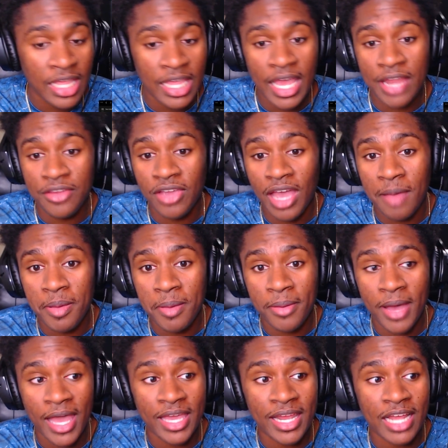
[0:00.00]
And you got people
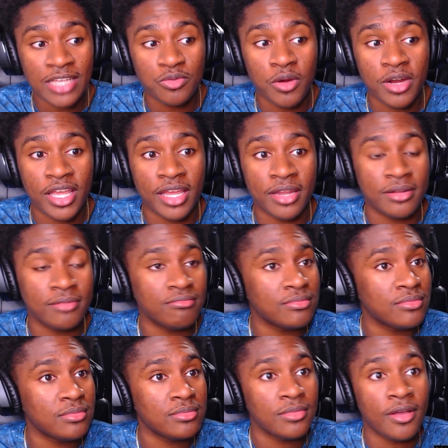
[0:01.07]
out here that's working
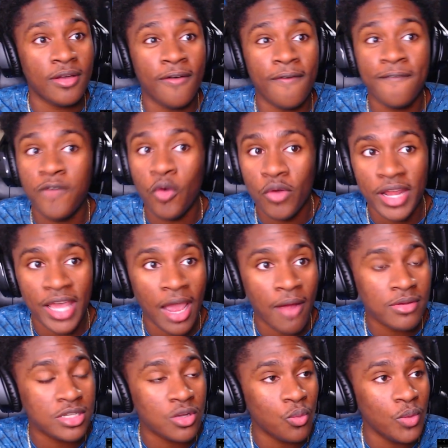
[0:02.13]
40
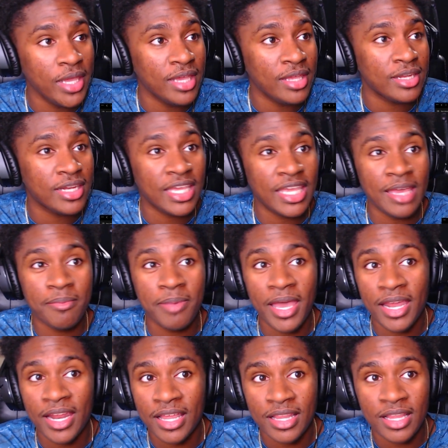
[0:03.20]
hours a week to get
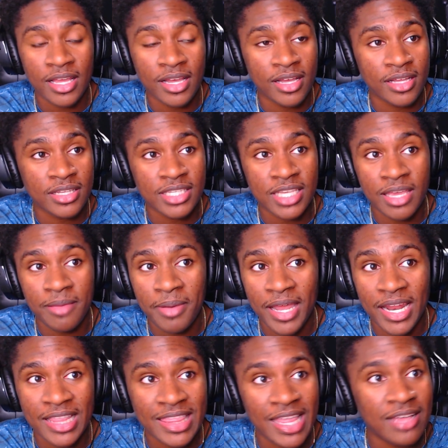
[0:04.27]
paid
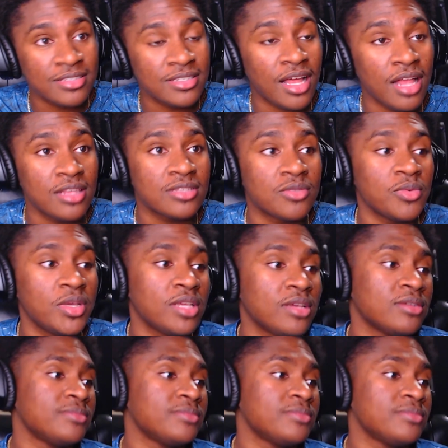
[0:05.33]
$1,000 a week.